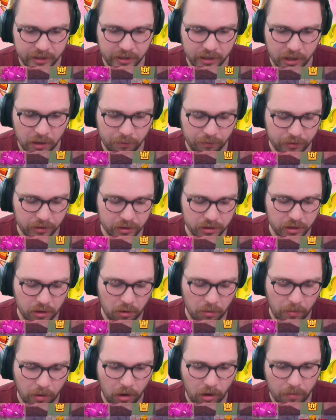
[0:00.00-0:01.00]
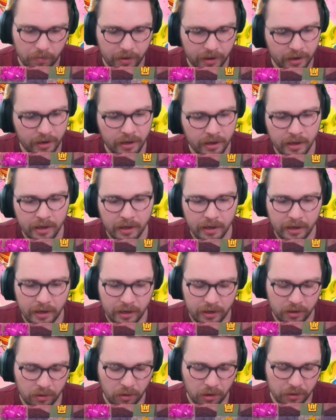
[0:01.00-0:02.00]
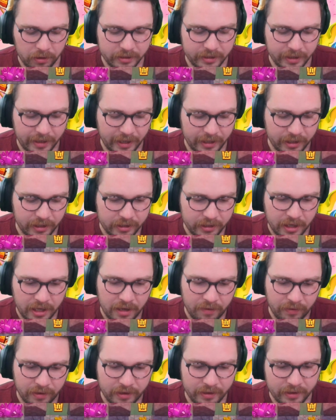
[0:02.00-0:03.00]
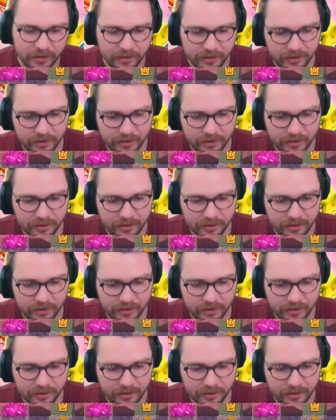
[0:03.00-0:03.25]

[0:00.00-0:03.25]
He can go for the Snowball, but you'll notice that doesn't even